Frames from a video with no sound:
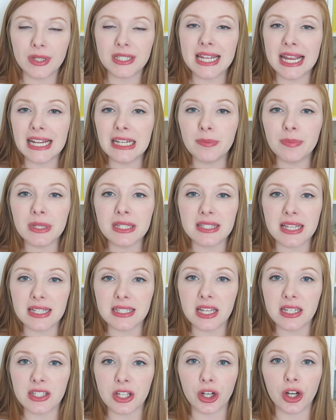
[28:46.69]
A retained
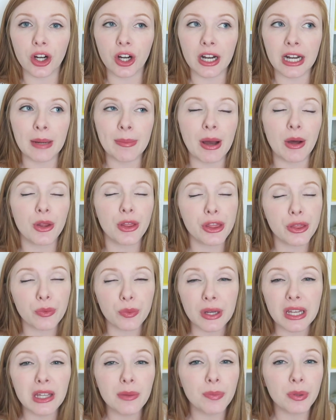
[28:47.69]
placentas occur in about
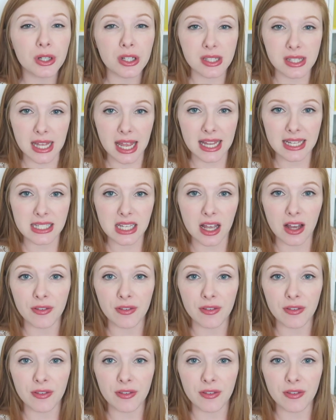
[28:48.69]
3%